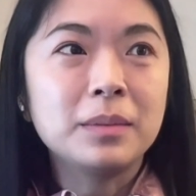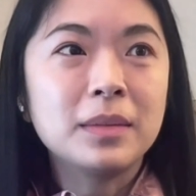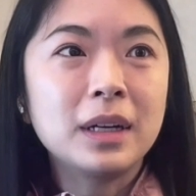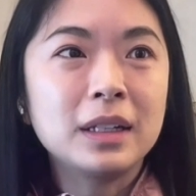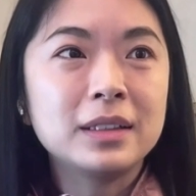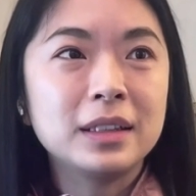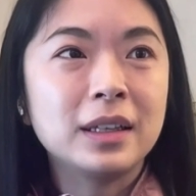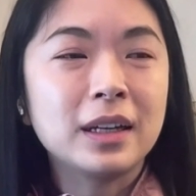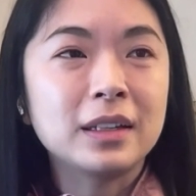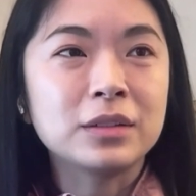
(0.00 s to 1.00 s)
my
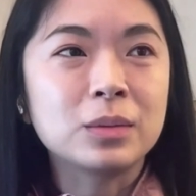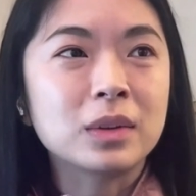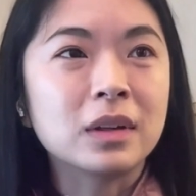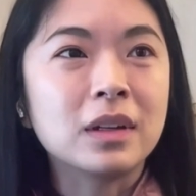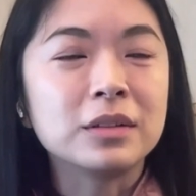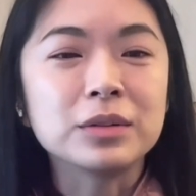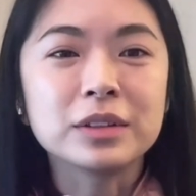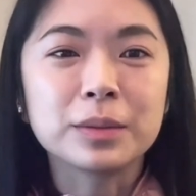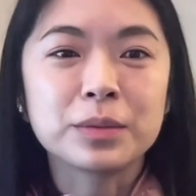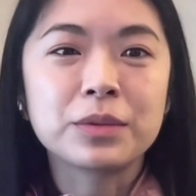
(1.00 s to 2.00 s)
team has over 100
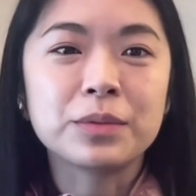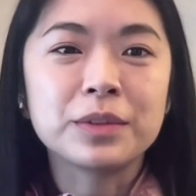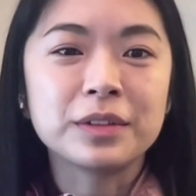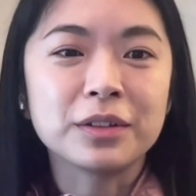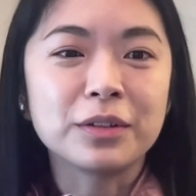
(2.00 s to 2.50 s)
subscriptions,